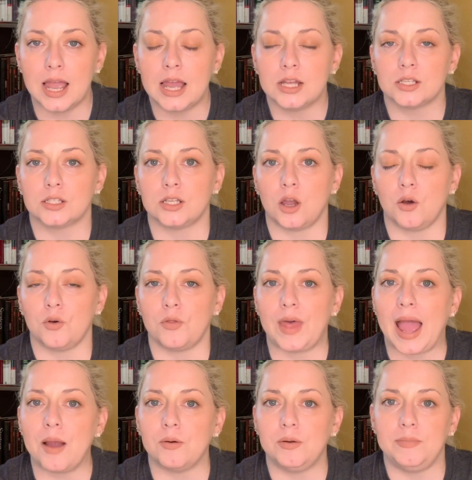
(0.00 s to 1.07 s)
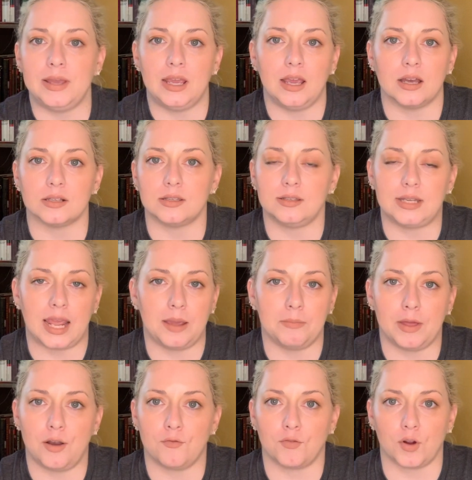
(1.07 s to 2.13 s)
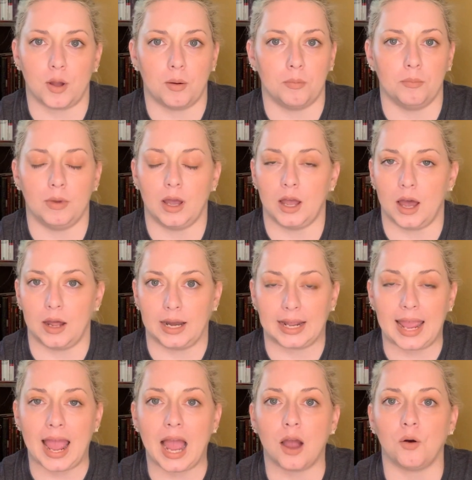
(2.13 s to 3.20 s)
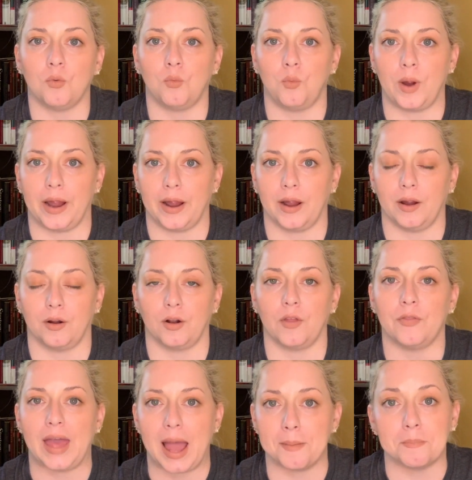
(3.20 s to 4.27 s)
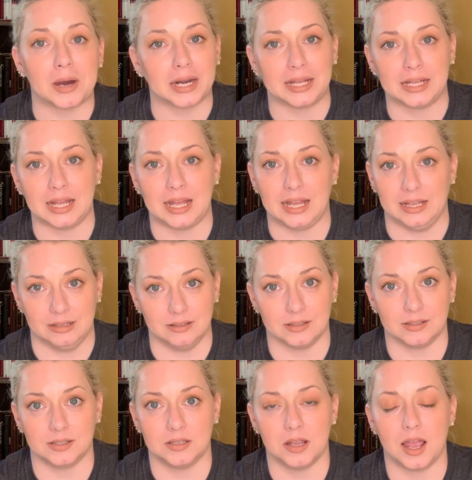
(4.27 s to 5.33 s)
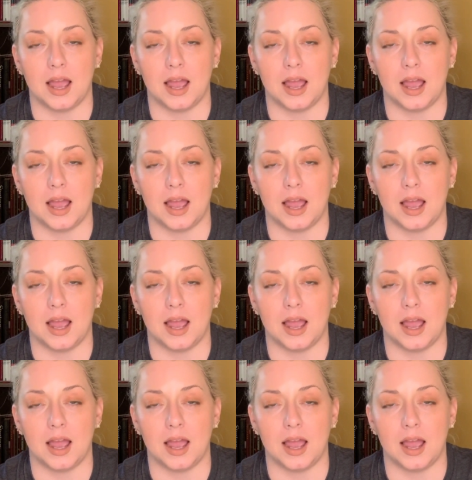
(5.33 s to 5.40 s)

So that would be a statement from an account where that money is.